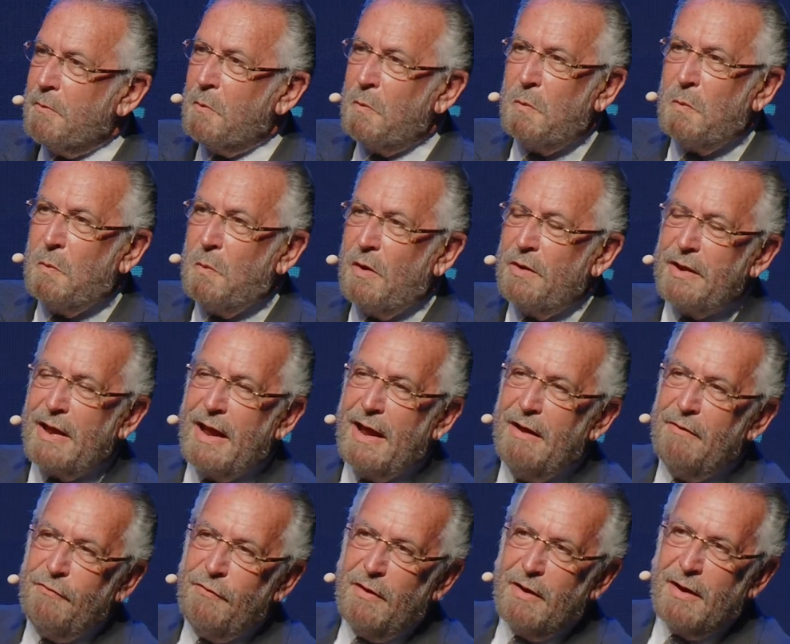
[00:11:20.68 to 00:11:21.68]

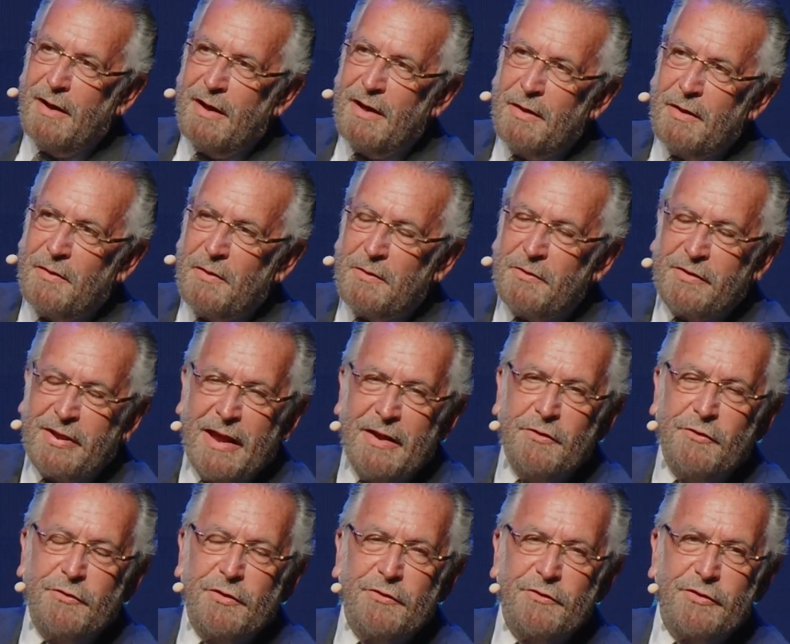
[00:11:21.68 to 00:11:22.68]
Whatever
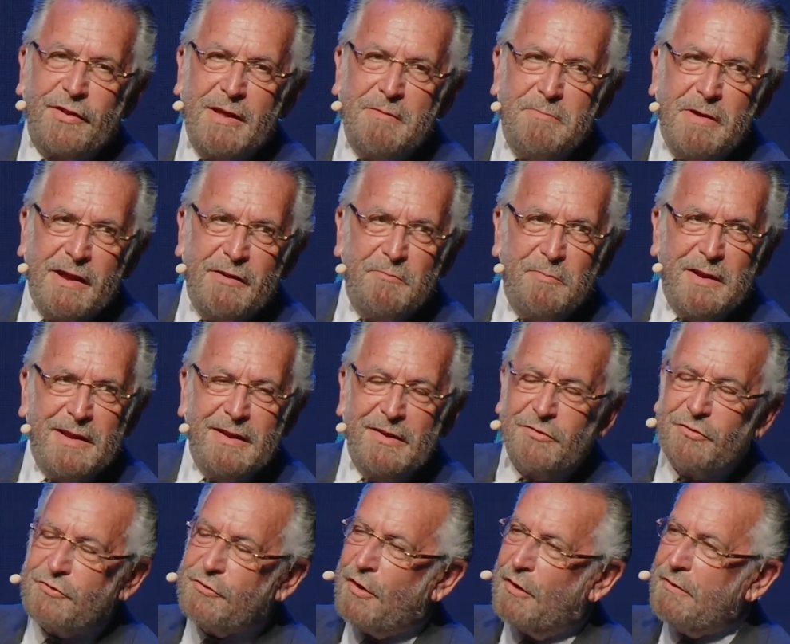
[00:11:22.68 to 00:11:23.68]
tensions there may have been
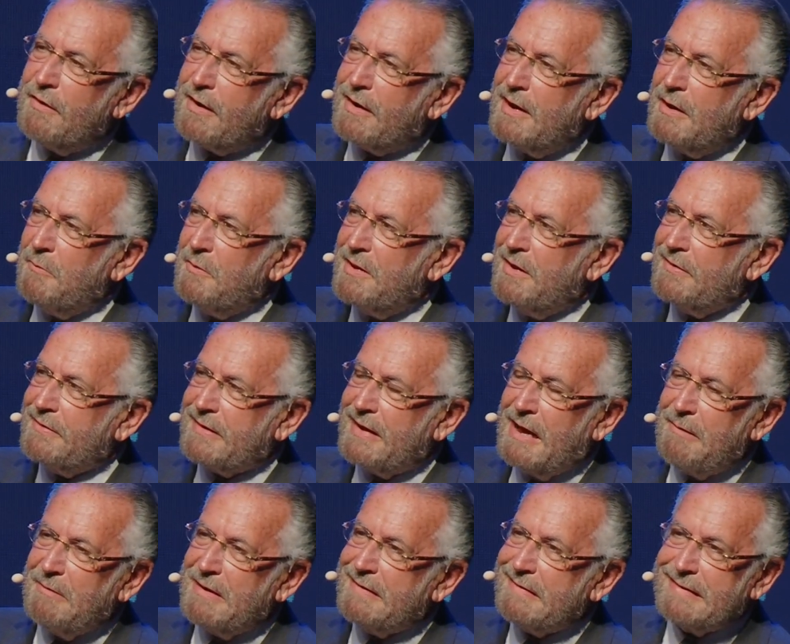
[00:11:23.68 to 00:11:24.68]
historically with
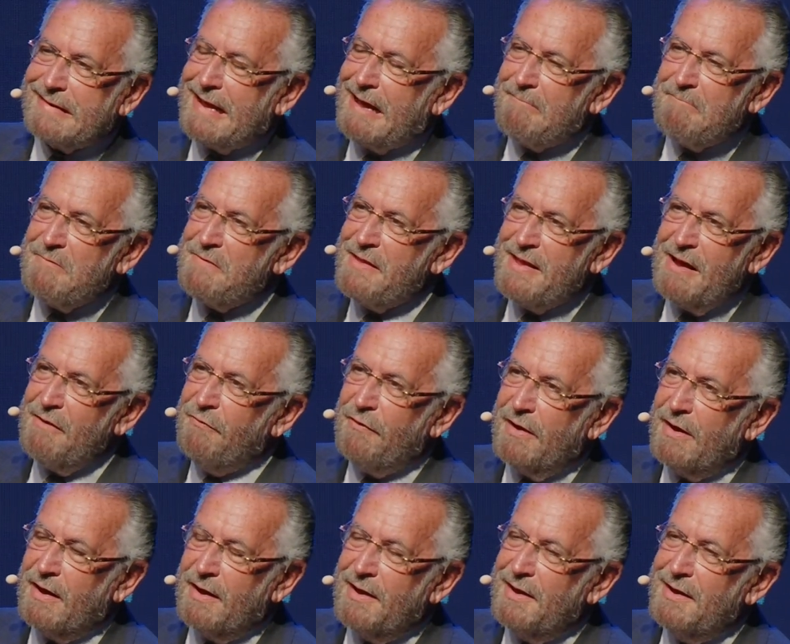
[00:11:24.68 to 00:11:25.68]
Islam, Islam
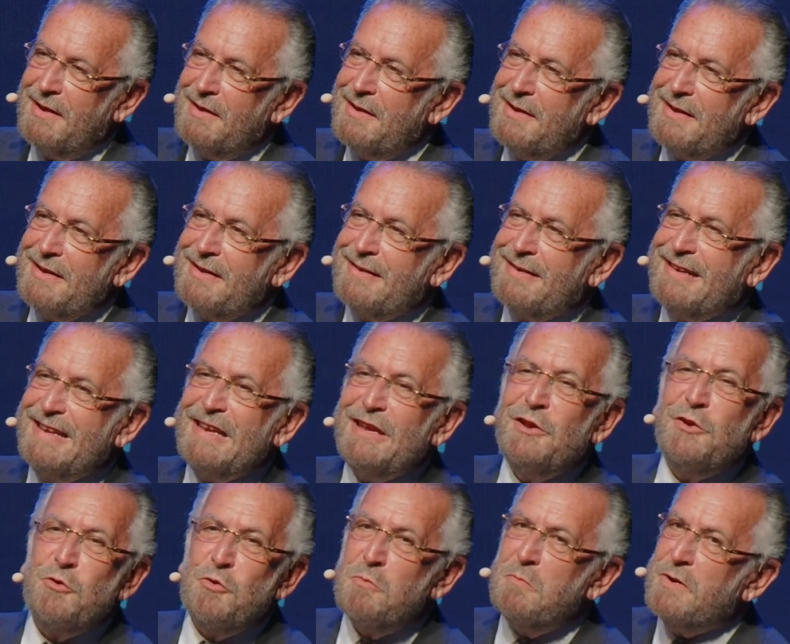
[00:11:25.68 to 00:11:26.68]
never
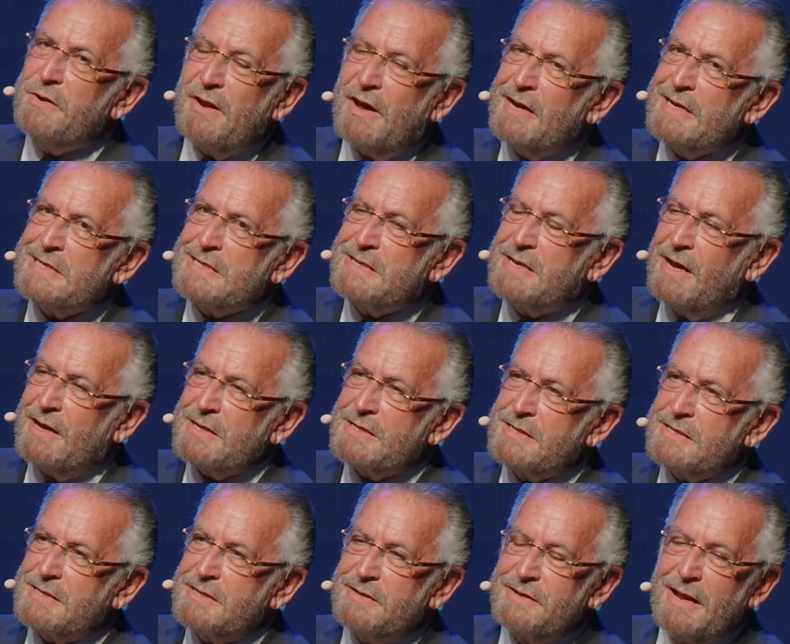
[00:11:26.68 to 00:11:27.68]
dehumanized
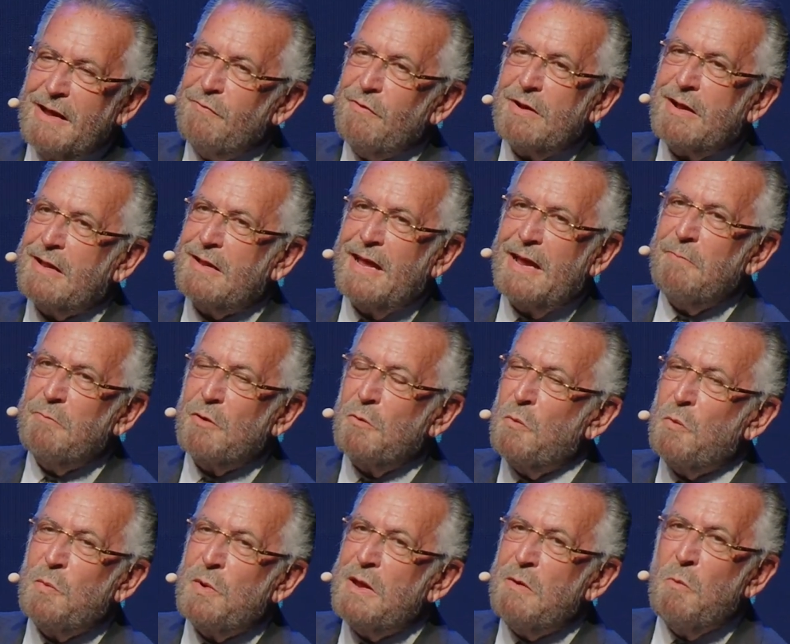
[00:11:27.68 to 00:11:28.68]
us, never claimed
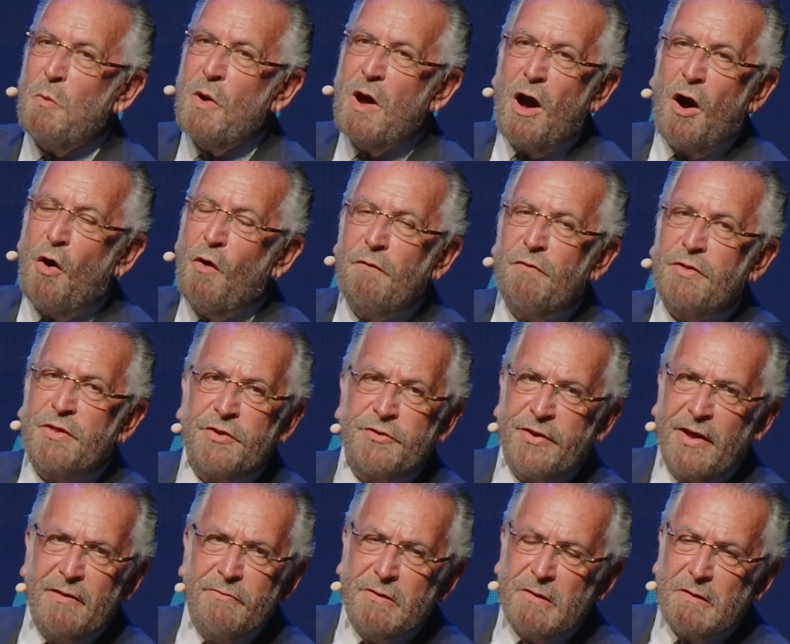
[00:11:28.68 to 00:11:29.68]
that we were of the
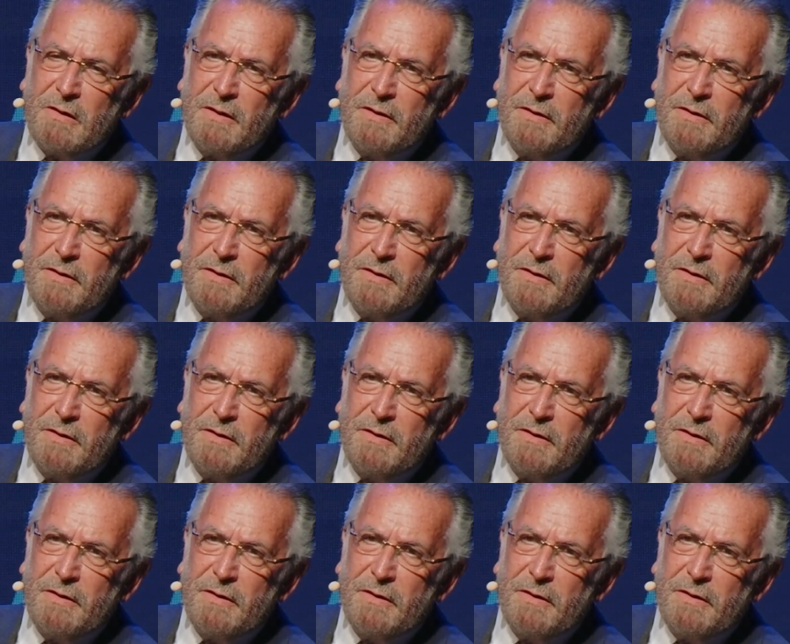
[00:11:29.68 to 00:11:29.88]
devil.